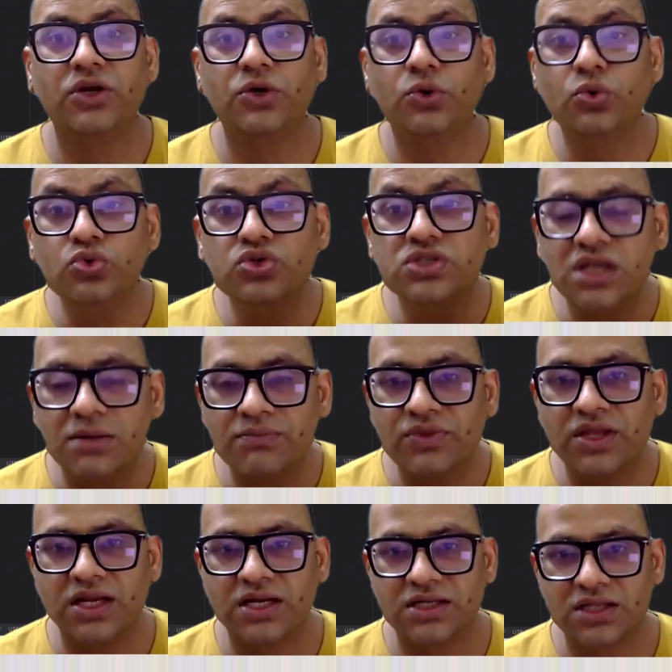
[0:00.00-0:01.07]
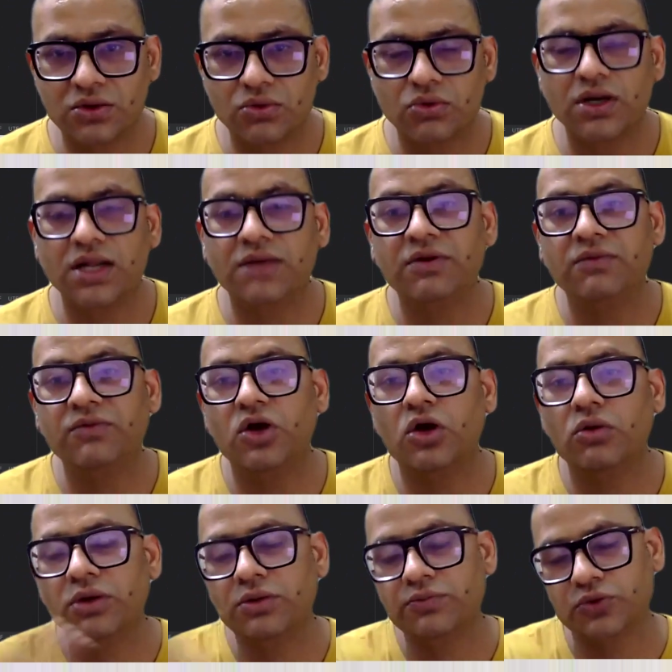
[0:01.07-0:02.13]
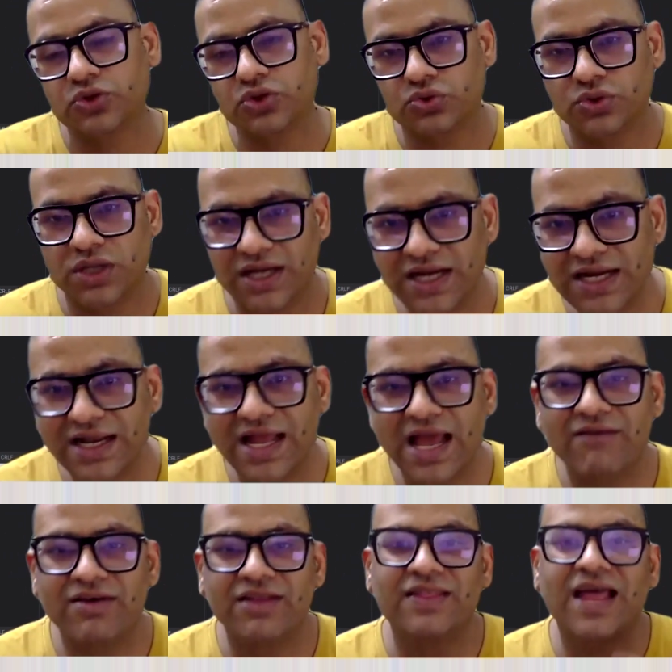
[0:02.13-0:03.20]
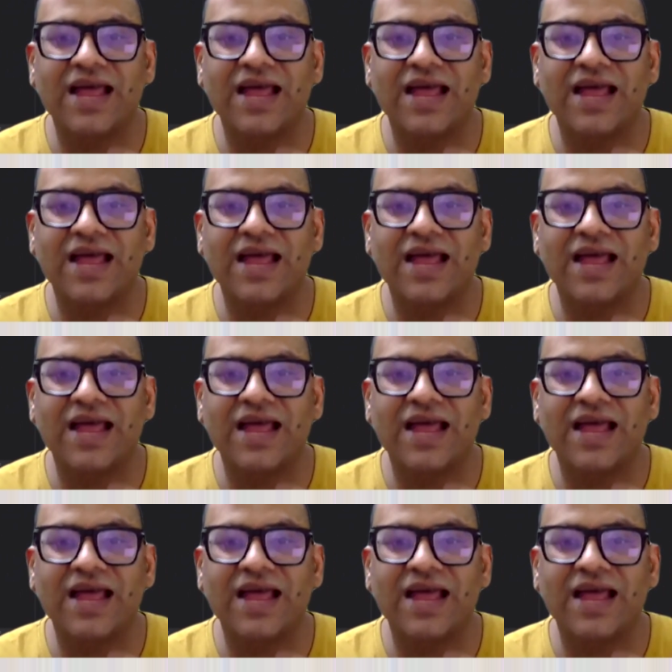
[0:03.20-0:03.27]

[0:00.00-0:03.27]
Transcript: do something and the code, they will be always pushed to the GitLab, and